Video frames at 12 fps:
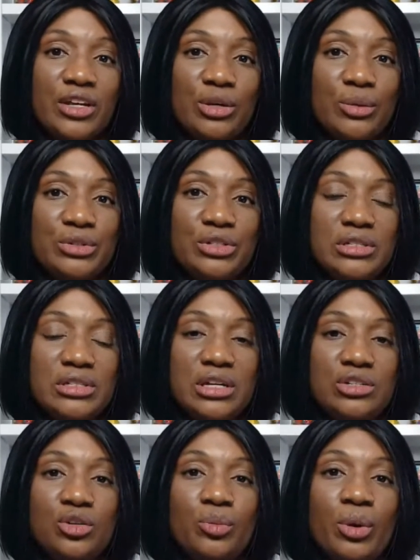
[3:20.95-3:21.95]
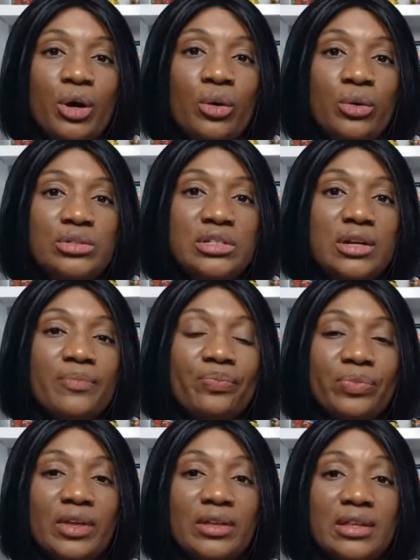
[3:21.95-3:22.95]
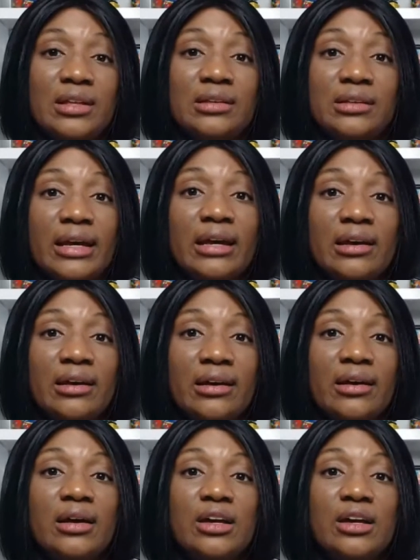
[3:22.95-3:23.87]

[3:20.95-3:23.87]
You would just need to post the link